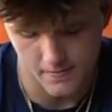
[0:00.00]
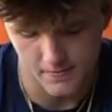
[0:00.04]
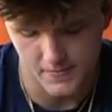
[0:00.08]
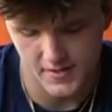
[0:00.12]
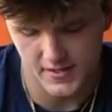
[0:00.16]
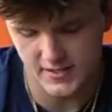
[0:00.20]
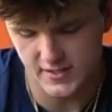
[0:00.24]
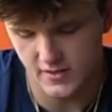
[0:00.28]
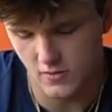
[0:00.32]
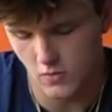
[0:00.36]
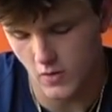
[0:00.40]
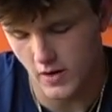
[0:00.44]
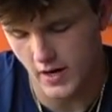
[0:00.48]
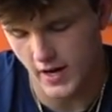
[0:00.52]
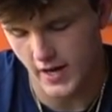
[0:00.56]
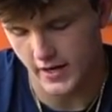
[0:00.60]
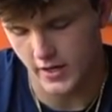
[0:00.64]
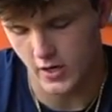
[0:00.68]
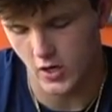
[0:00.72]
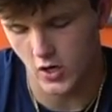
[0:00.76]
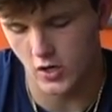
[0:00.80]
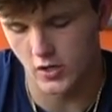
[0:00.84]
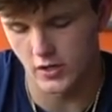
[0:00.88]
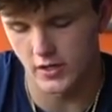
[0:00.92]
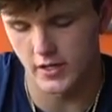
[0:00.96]
this is the one I
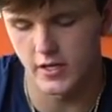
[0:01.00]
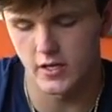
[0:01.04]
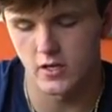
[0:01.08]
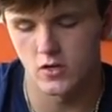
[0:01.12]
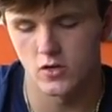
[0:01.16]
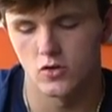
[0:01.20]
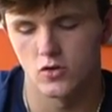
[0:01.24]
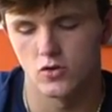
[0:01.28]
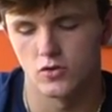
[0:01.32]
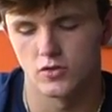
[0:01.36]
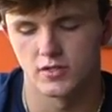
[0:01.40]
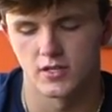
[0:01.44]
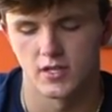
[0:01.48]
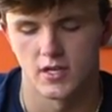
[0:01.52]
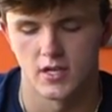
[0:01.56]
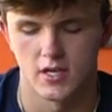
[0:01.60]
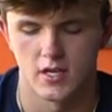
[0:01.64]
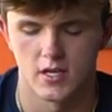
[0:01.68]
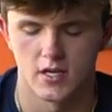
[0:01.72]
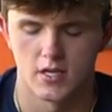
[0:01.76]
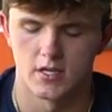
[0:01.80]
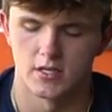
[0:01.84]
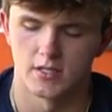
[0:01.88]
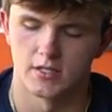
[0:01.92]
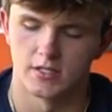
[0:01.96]
currently use,
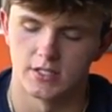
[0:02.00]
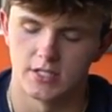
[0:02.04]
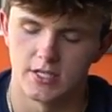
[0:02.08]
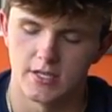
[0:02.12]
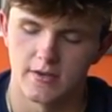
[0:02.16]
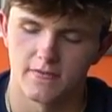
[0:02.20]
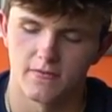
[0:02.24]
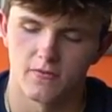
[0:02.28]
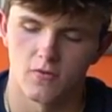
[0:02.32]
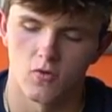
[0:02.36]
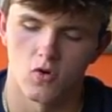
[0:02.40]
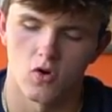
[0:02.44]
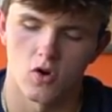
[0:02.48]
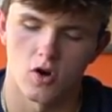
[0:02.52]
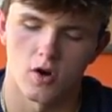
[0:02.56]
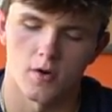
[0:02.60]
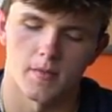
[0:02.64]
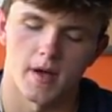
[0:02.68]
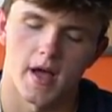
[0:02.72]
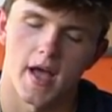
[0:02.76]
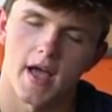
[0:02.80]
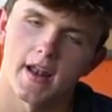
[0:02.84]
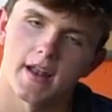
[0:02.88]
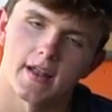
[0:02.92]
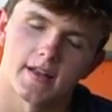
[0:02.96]

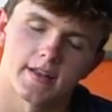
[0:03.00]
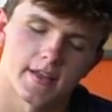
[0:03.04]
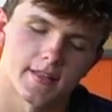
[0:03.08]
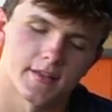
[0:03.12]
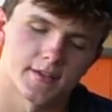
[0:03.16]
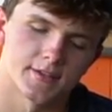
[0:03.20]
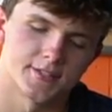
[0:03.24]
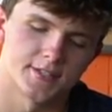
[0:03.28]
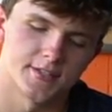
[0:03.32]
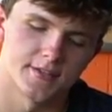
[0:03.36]
G-Form. I had another